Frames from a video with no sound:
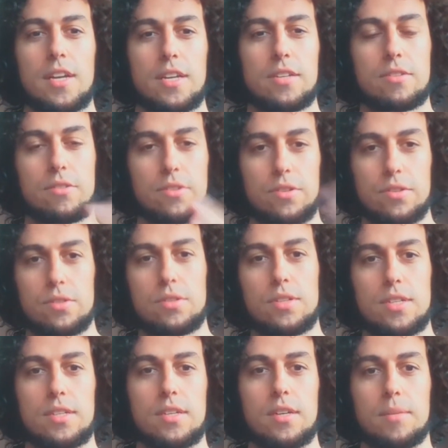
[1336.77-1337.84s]
in order to
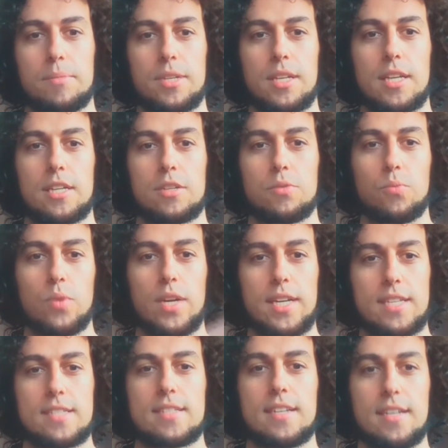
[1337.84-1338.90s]
determine like to what
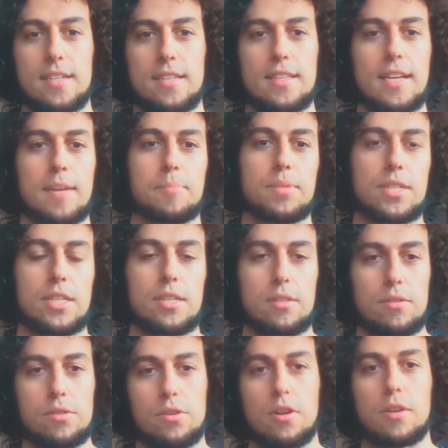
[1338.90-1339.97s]
extent that
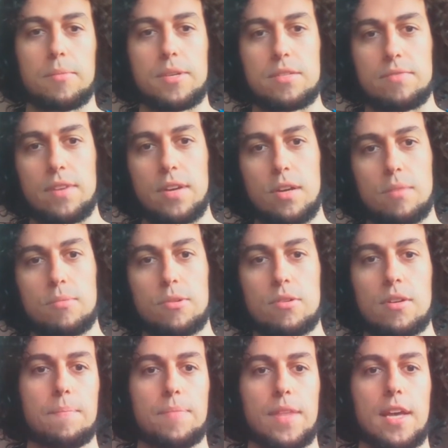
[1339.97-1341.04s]
particular dogma is valuable,